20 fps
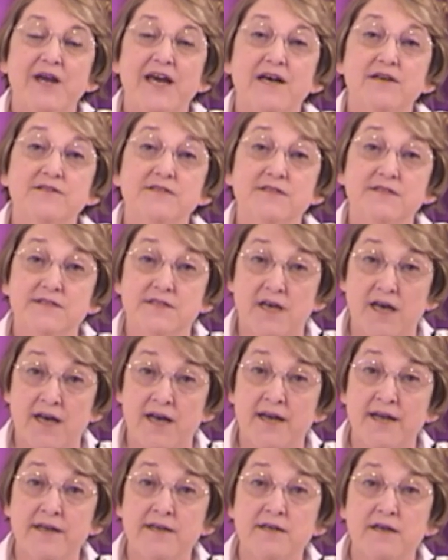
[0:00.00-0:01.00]

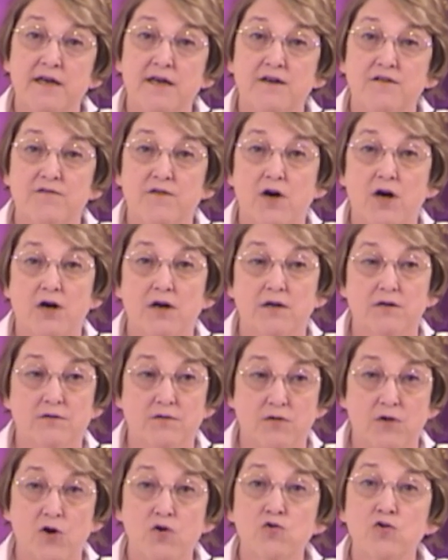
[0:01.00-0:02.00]
outside of our
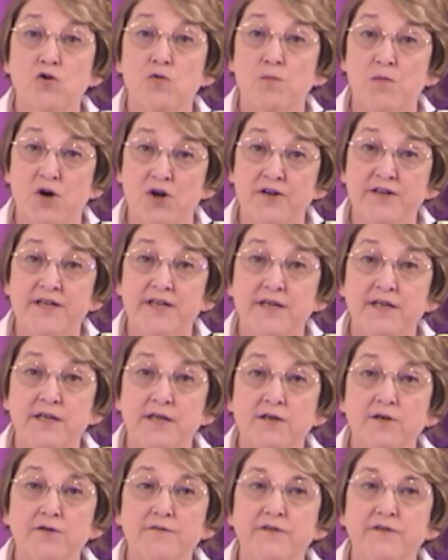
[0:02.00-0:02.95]
local market here,